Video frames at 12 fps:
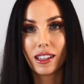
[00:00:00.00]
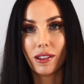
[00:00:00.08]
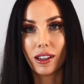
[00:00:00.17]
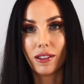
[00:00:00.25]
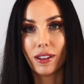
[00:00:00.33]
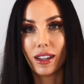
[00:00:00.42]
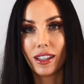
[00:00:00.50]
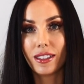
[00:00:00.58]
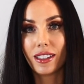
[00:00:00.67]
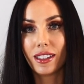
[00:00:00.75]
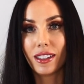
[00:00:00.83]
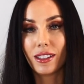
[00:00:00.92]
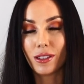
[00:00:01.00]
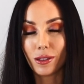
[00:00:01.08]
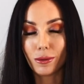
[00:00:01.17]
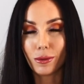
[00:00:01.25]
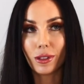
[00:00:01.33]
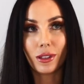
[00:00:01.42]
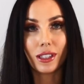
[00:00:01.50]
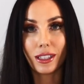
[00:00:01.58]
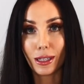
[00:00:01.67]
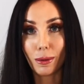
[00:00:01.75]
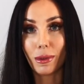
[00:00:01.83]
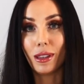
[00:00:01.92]
going around and I don't want you to
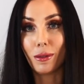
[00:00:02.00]
end up in